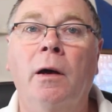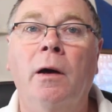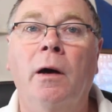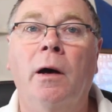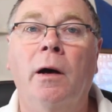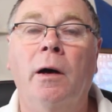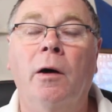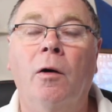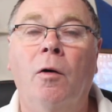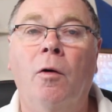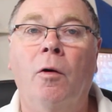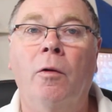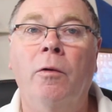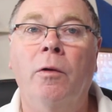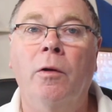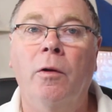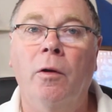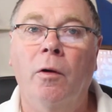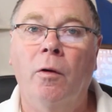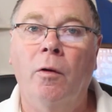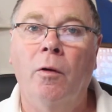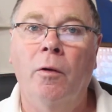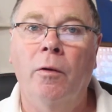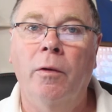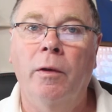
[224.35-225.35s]

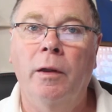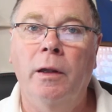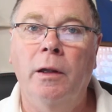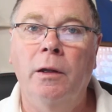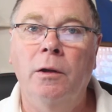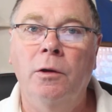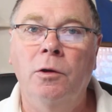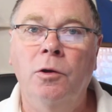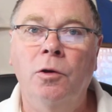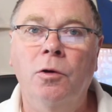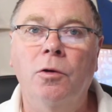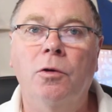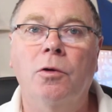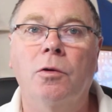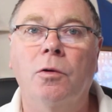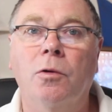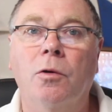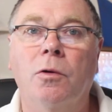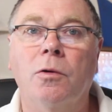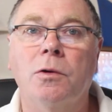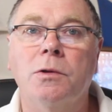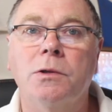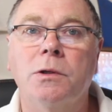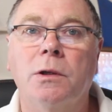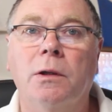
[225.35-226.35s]
On the new
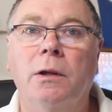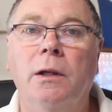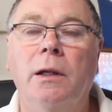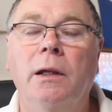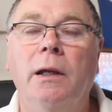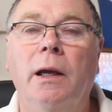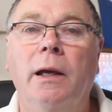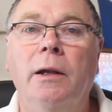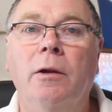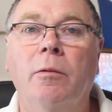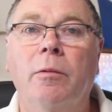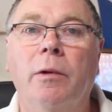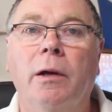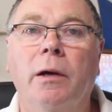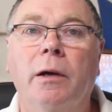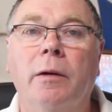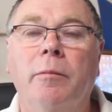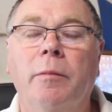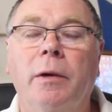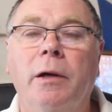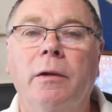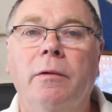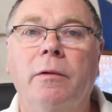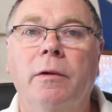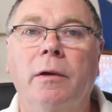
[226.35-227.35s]
course, the AWAI
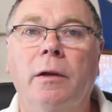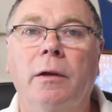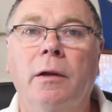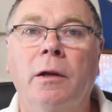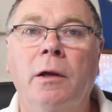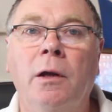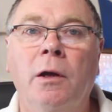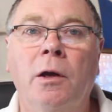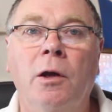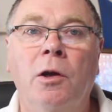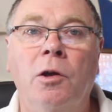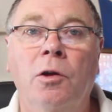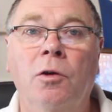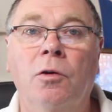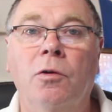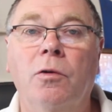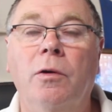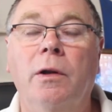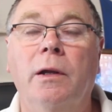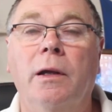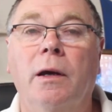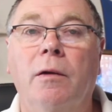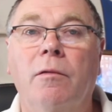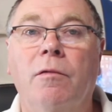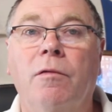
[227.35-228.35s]
Method, you're going
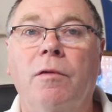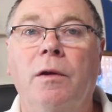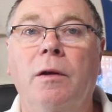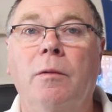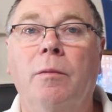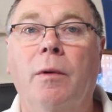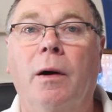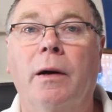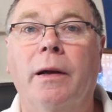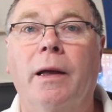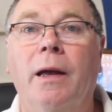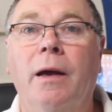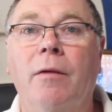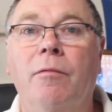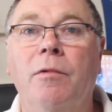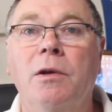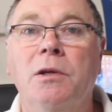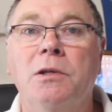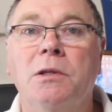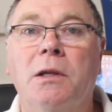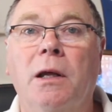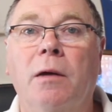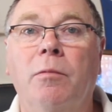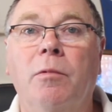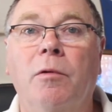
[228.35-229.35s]
to get feedback every
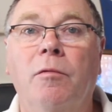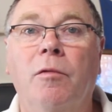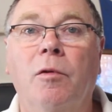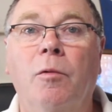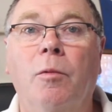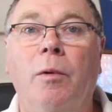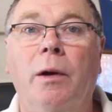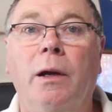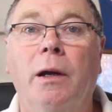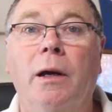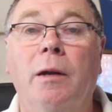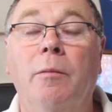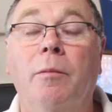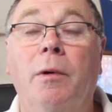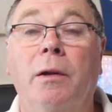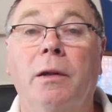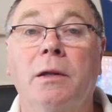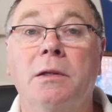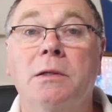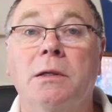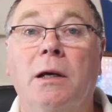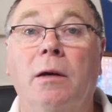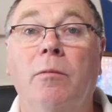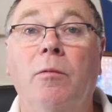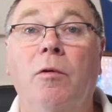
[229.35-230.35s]
step of the way, and by the
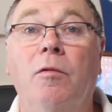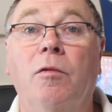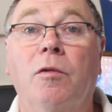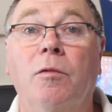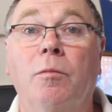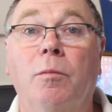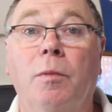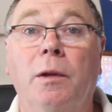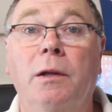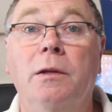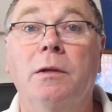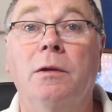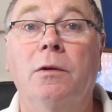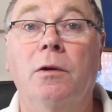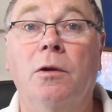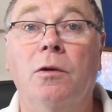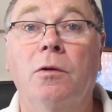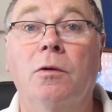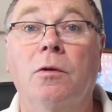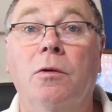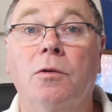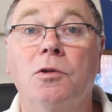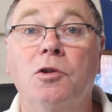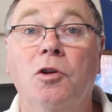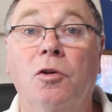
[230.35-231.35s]
time you've completed the
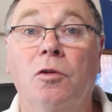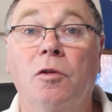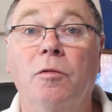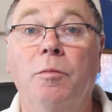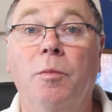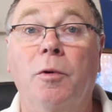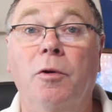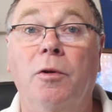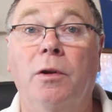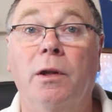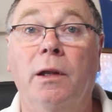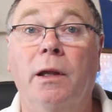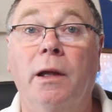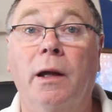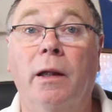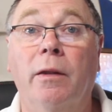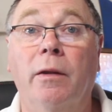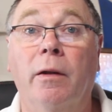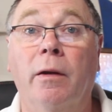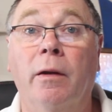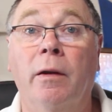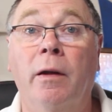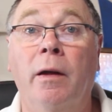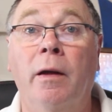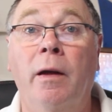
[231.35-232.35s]
course, you'll have put
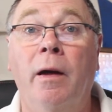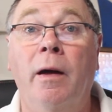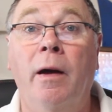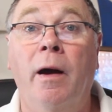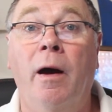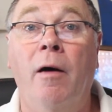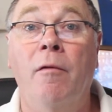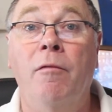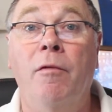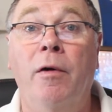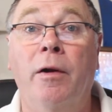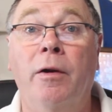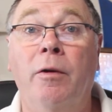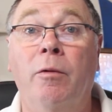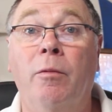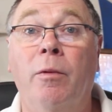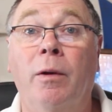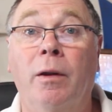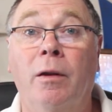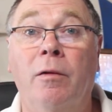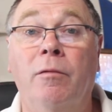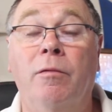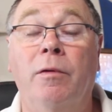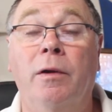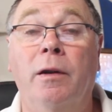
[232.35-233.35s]
together a very
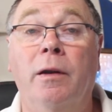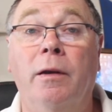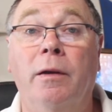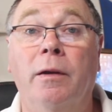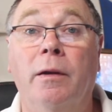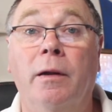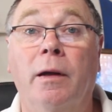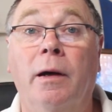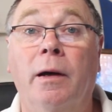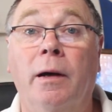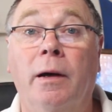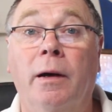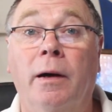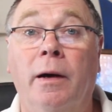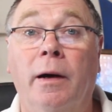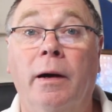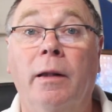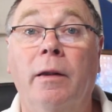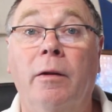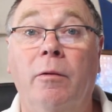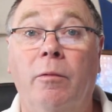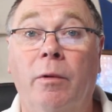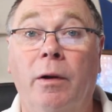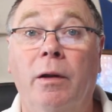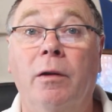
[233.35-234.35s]
relevant,
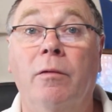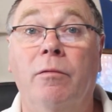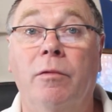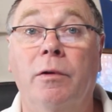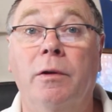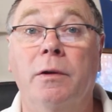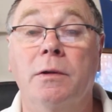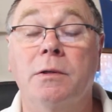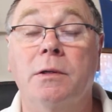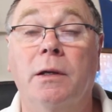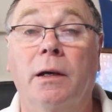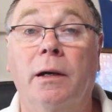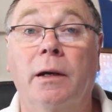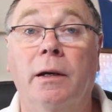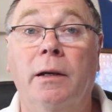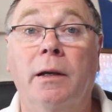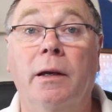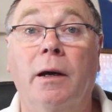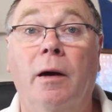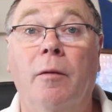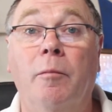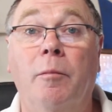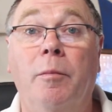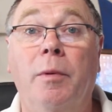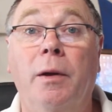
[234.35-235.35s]
highly relevant
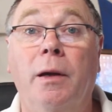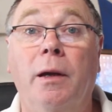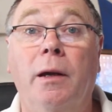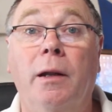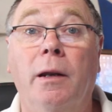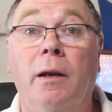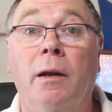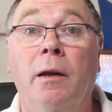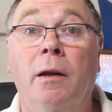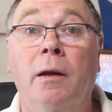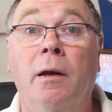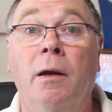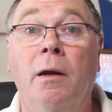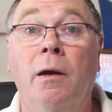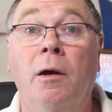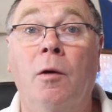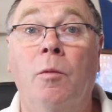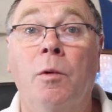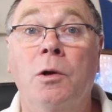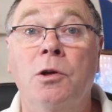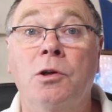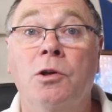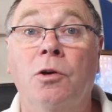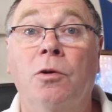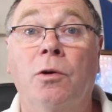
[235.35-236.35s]
campaign,
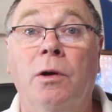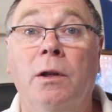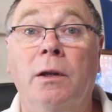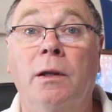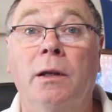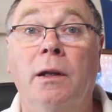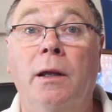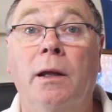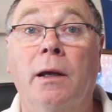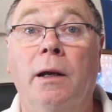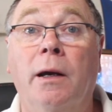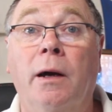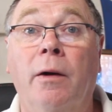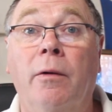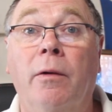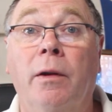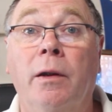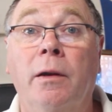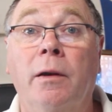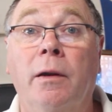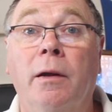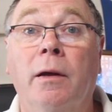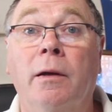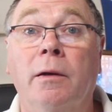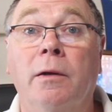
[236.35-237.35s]
which you can take out
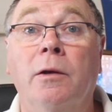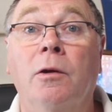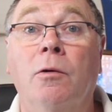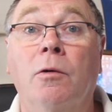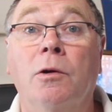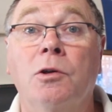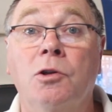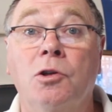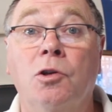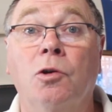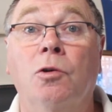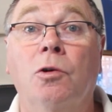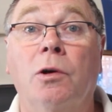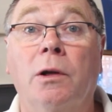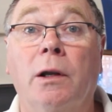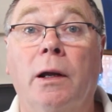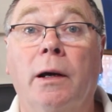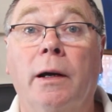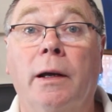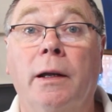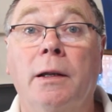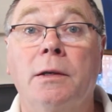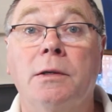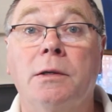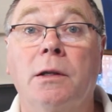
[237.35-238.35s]
and show
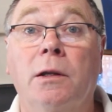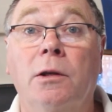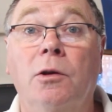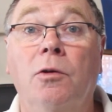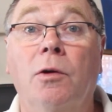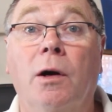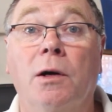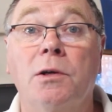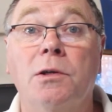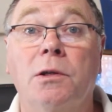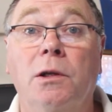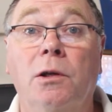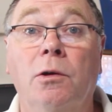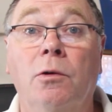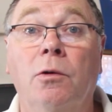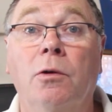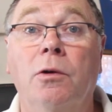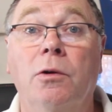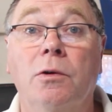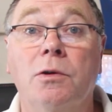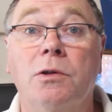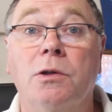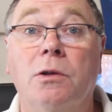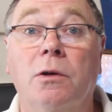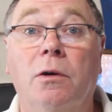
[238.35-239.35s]
clients that you actually know
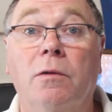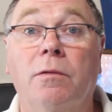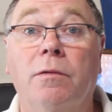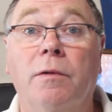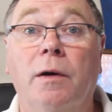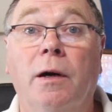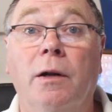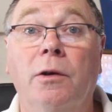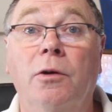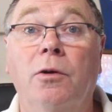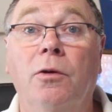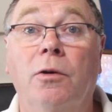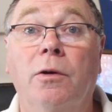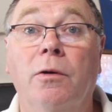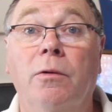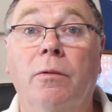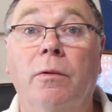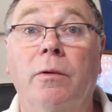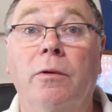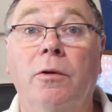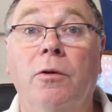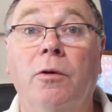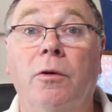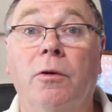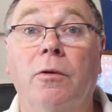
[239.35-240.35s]
your stuff and you
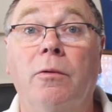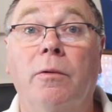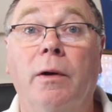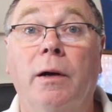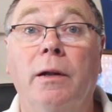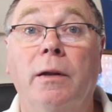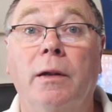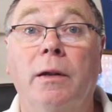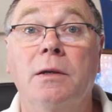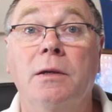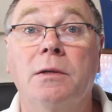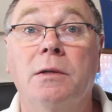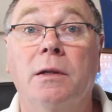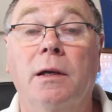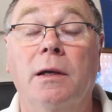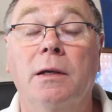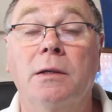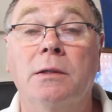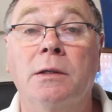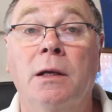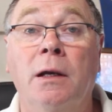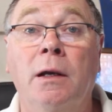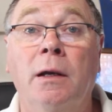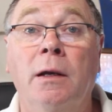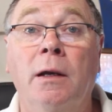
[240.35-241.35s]
can write
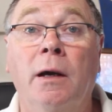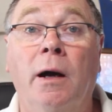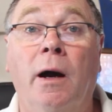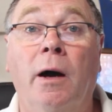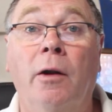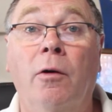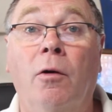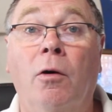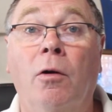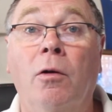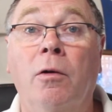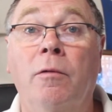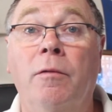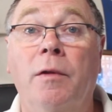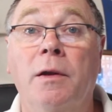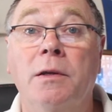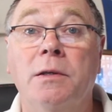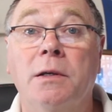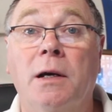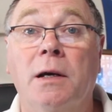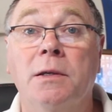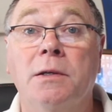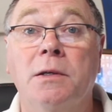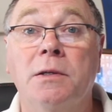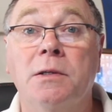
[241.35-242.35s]
things. And all of this,
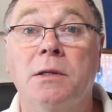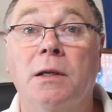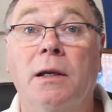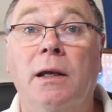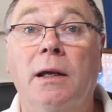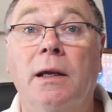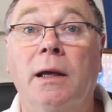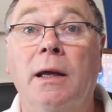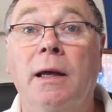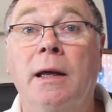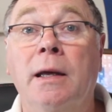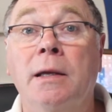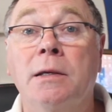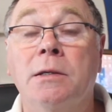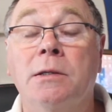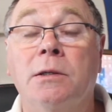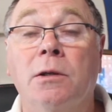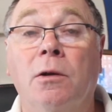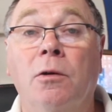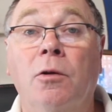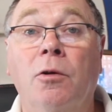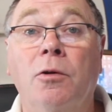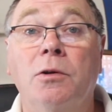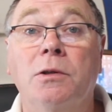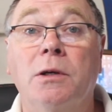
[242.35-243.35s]
as I say, is
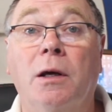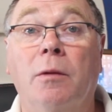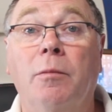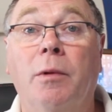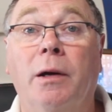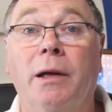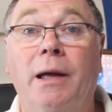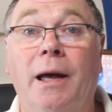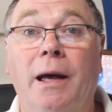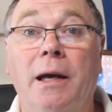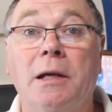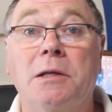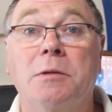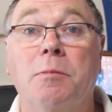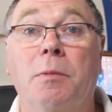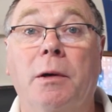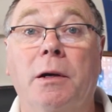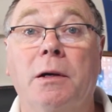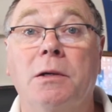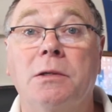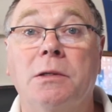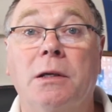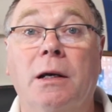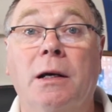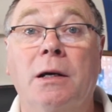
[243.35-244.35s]
looked at by
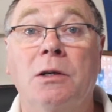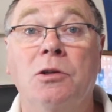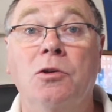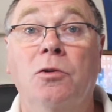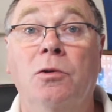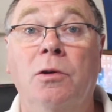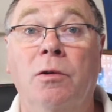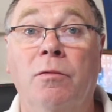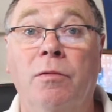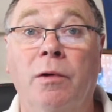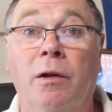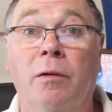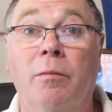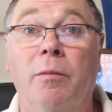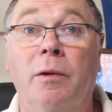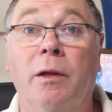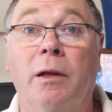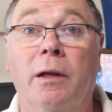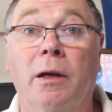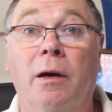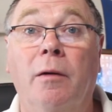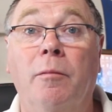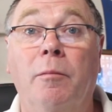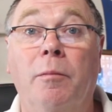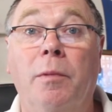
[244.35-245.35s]
experts as you develop the
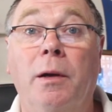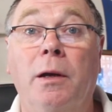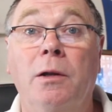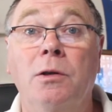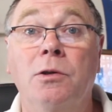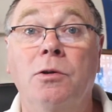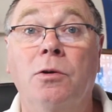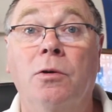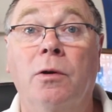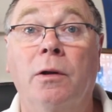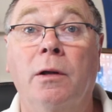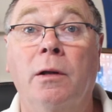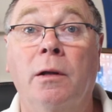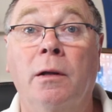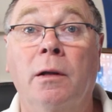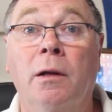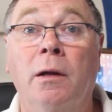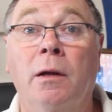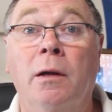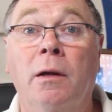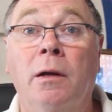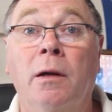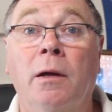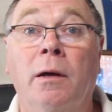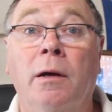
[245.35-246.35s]
campaign during
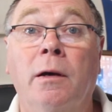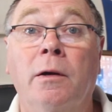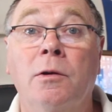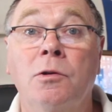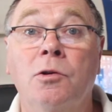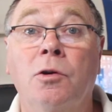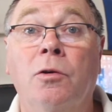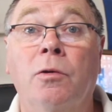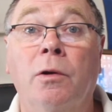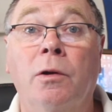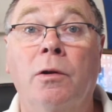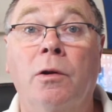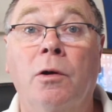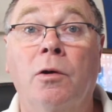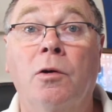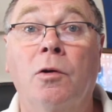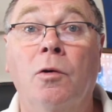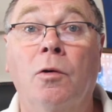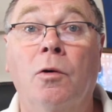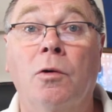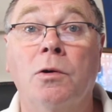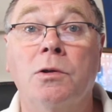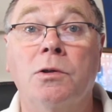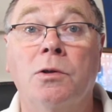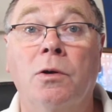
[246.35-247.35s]
the
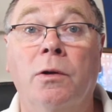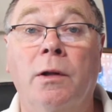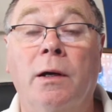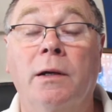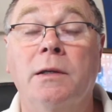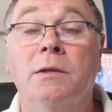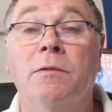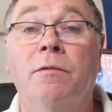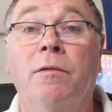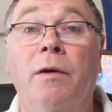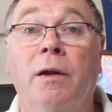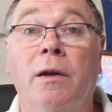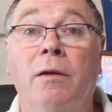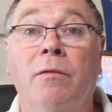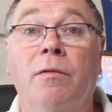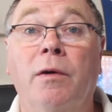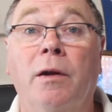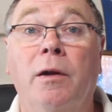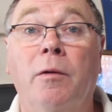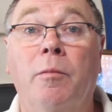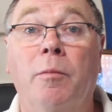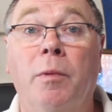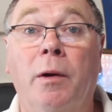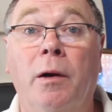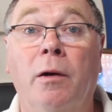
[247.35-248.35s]
course. So that's
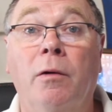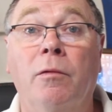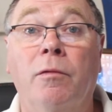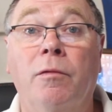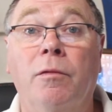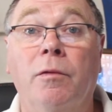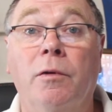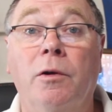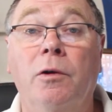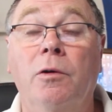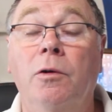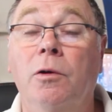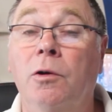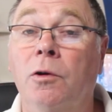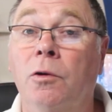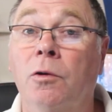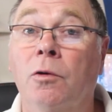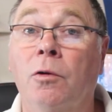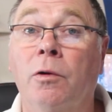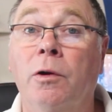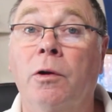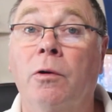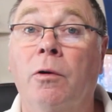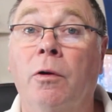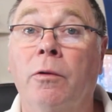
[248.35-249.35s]
very powerful. You
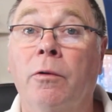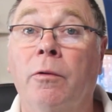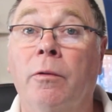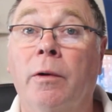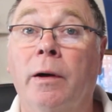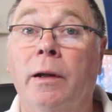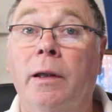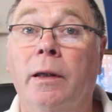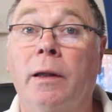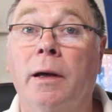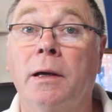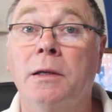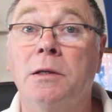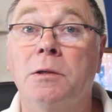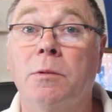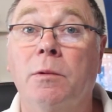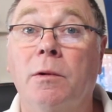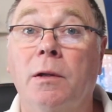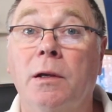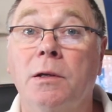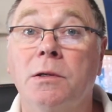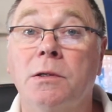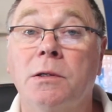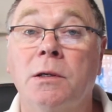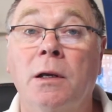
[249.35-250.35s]
know you're on the right lines with
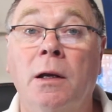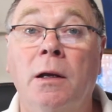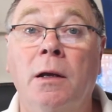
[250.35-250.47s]
this.